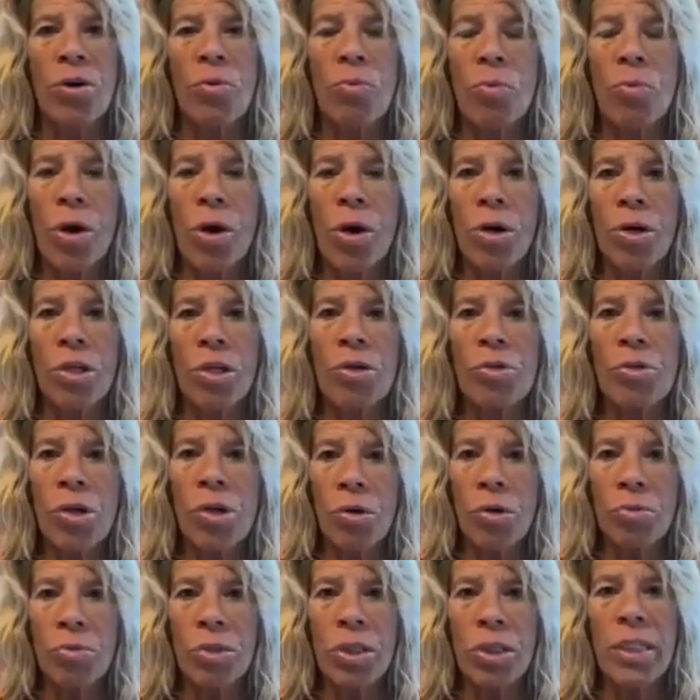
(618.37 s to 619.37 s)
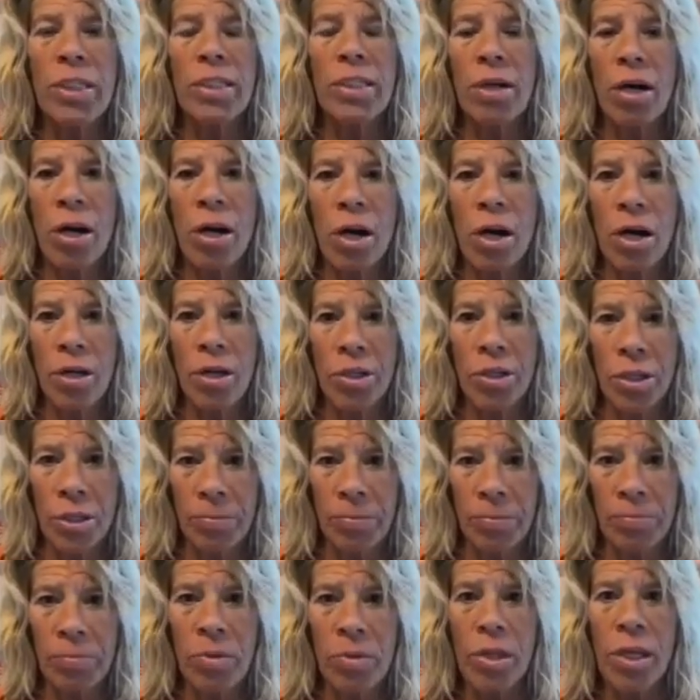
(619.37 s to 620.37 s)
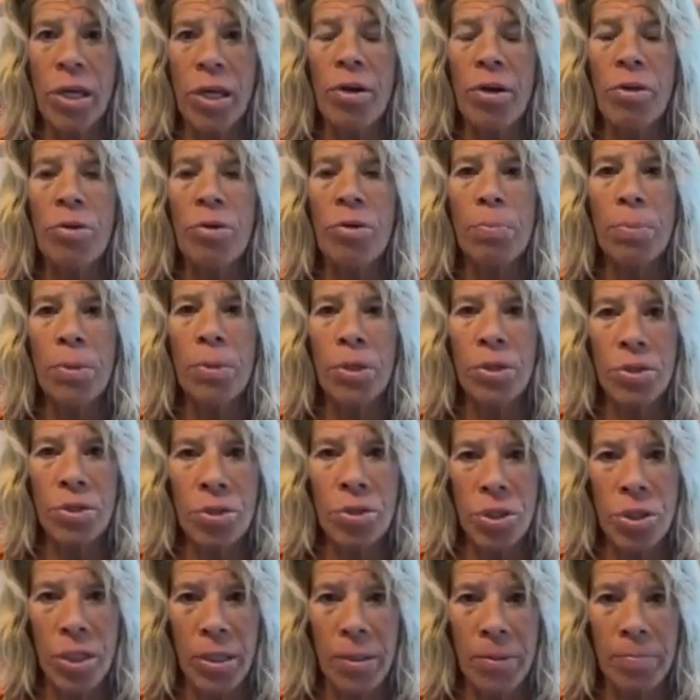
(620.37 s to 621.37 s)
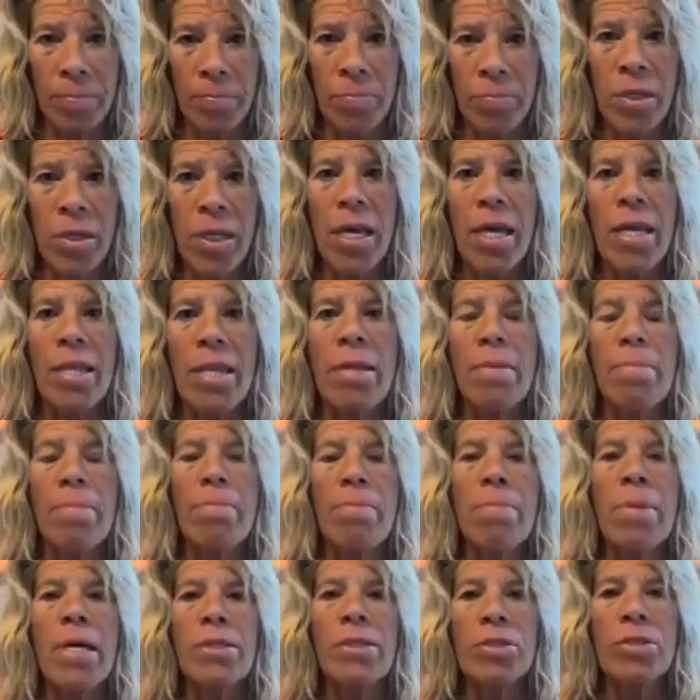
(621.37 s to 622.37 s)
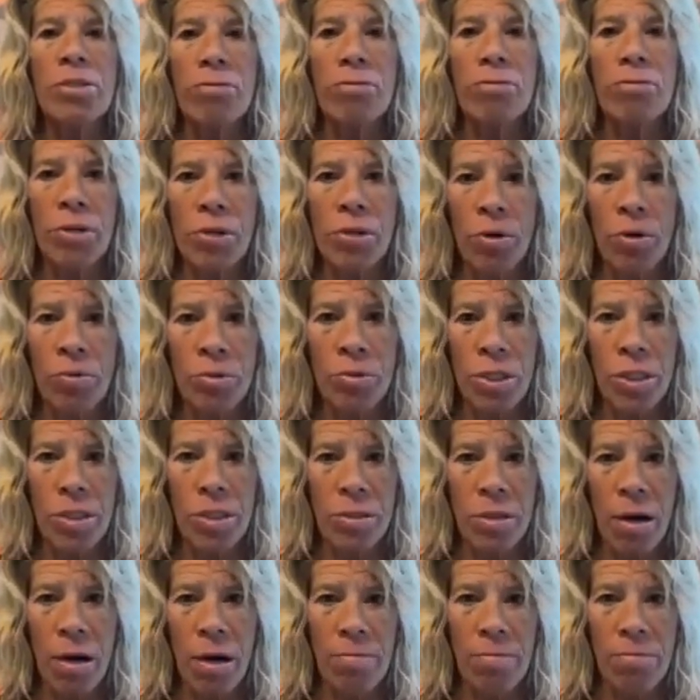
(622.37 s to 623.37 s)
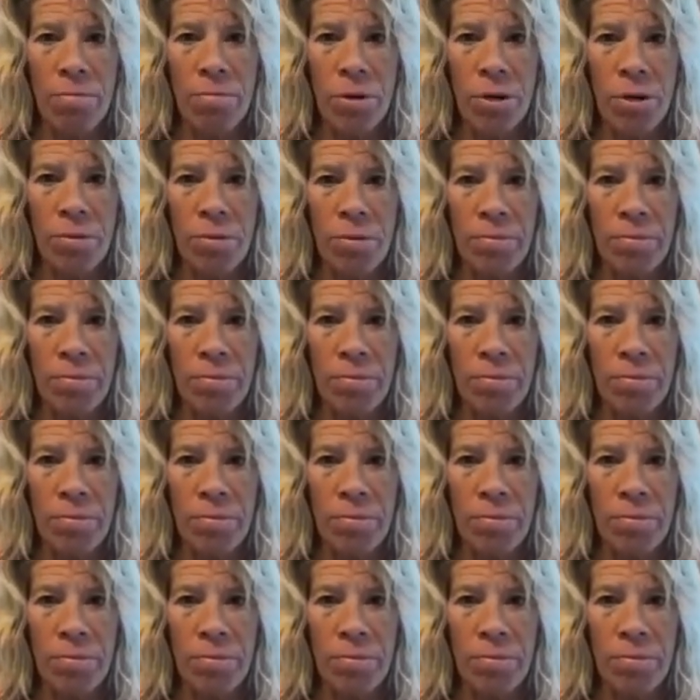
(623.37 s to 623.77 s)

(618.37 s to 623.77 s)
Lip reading: where you don't dishonor the other person in the midst of your own discomfort